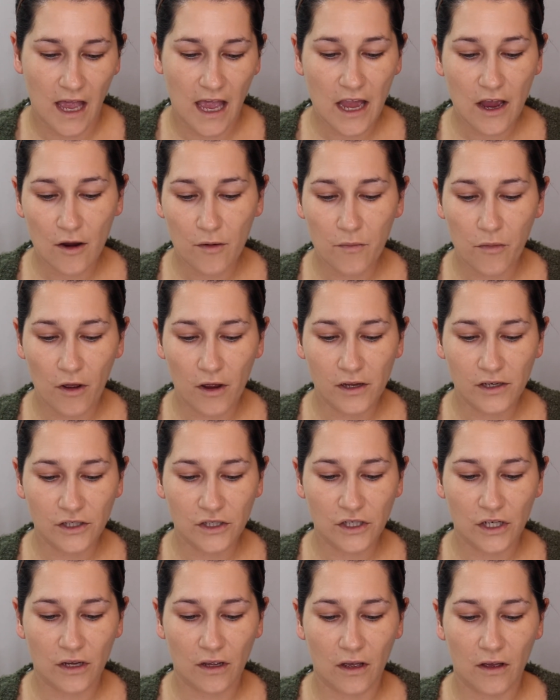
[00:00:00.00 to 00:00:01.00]

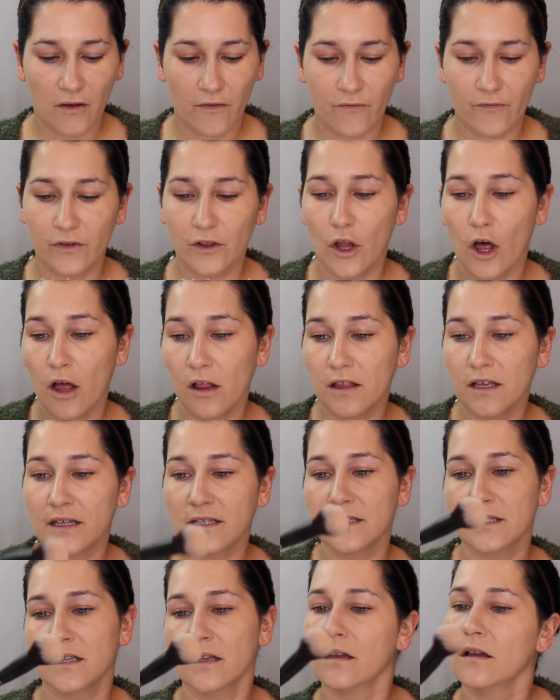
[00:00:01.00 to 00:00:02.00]
Airbrush
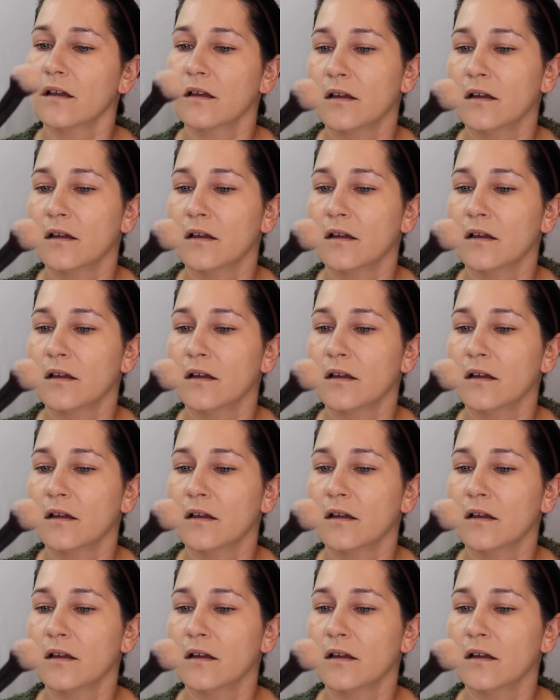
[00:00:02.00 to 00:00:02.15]
Flawless